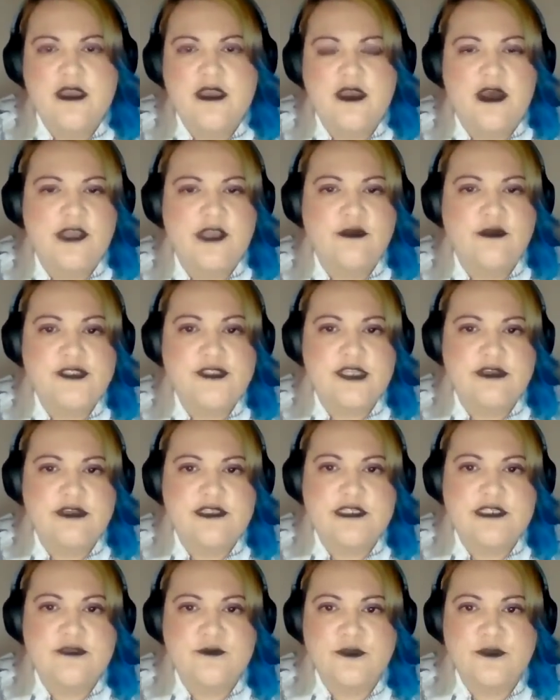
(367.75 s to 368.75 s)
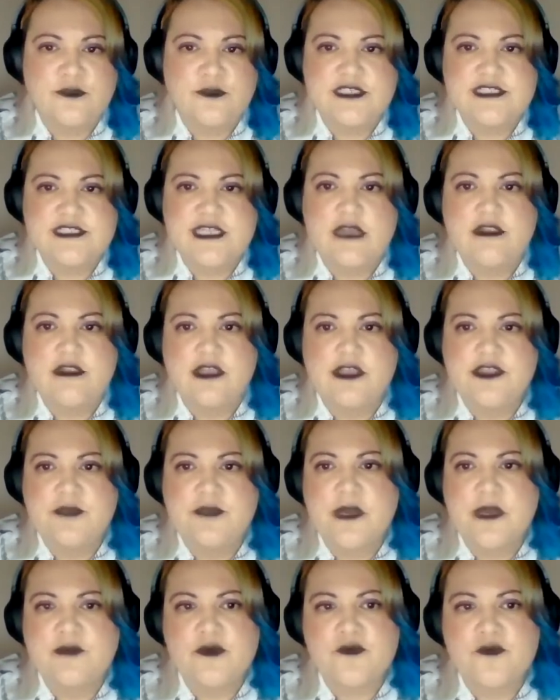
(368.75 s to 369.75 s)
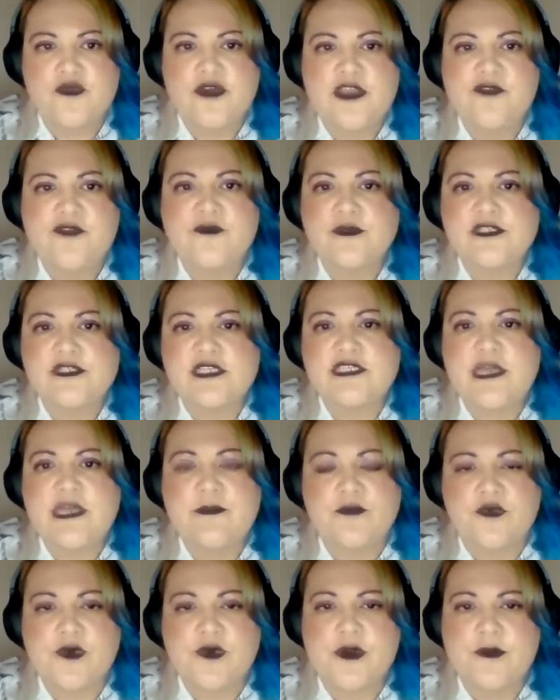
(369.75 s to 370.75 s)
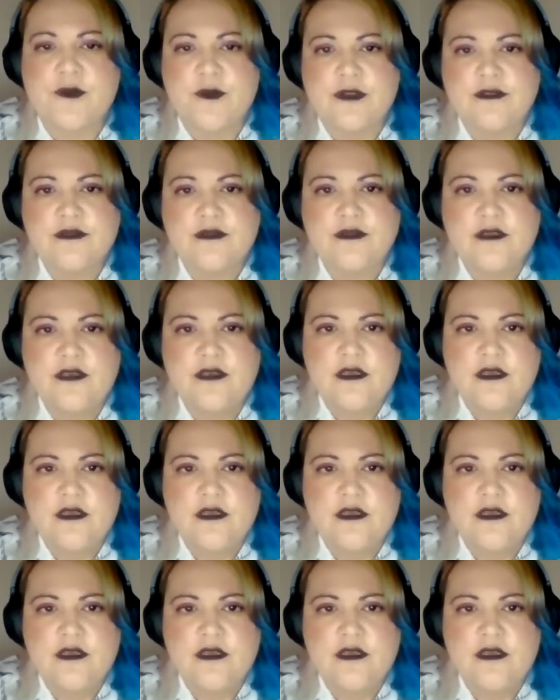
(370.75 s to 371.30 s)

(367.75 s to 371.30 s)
I also didn't want to tell her that my reprieve was a temporary one,